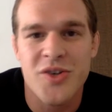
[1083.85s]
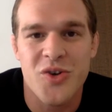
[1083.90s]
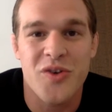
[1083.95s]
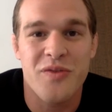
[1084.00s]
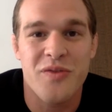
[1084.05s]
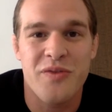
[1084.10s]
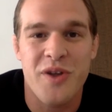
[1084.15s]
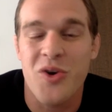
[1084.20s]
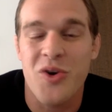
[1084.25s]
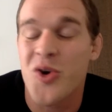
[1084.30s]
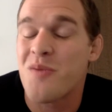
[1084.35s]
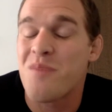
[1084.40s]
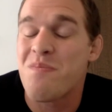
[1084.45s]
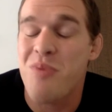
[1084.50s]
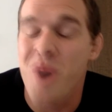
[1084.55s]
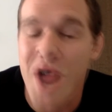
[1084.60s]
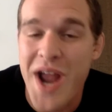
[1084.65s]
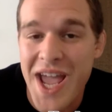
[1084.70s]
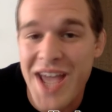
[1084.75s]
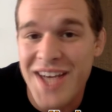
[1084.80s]
sort of their
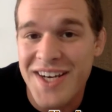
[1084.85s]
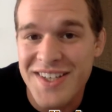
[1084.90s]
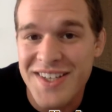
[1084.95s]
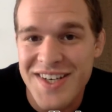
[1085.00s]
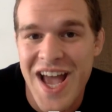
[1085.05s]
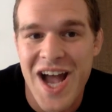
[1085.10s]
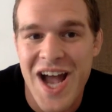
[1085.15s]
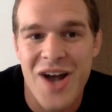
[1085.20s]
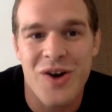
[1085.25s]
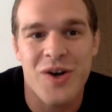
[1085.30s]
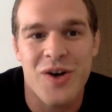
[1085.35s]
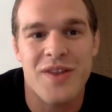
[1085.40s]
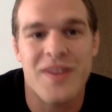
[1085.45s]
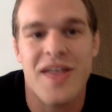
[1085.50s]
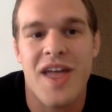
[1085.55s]
own brand now,